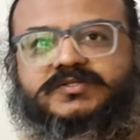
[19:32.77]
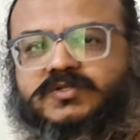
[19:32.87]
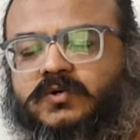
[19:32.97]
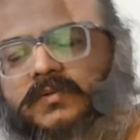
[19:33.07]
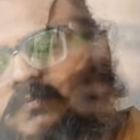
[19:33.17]

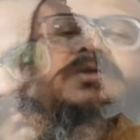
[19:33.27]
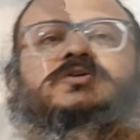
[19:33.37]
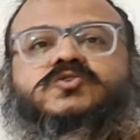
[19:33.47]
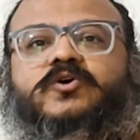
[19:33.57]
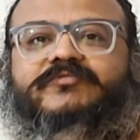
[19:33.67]

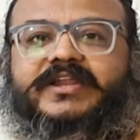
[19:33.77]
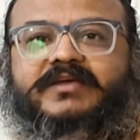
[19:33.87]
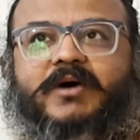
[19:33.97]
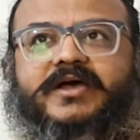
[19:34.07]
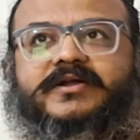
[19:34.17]
So if
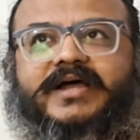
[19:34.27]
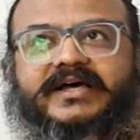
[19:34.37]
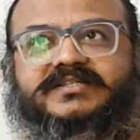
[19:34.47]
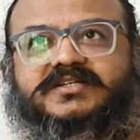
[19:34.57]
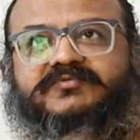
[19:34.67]
any buyer
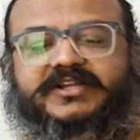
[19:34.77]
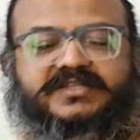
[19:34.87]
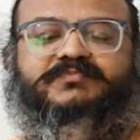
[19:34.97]
has a very